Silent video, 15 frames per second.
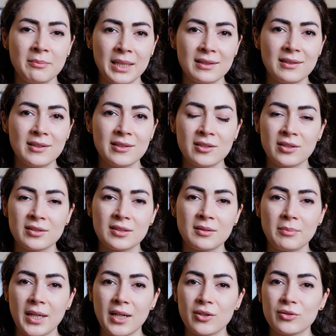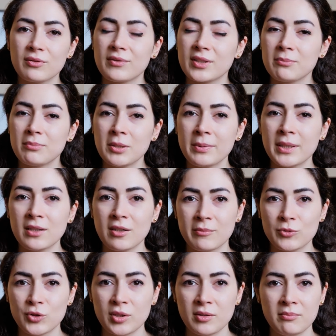McGill talked about when people
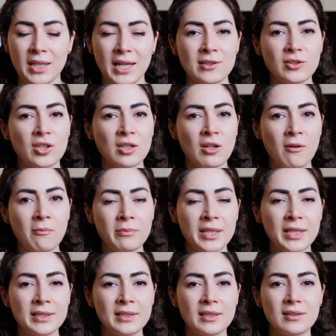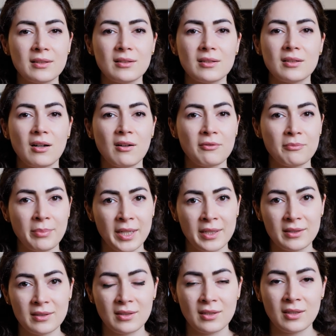come to him and are complaining of
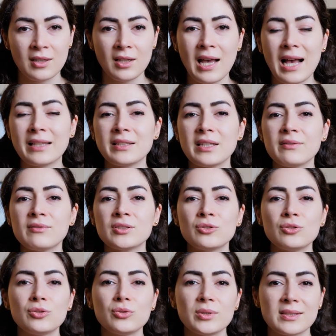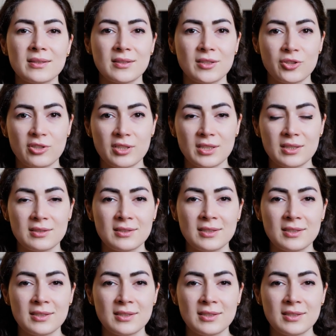pain and they want to do a surgery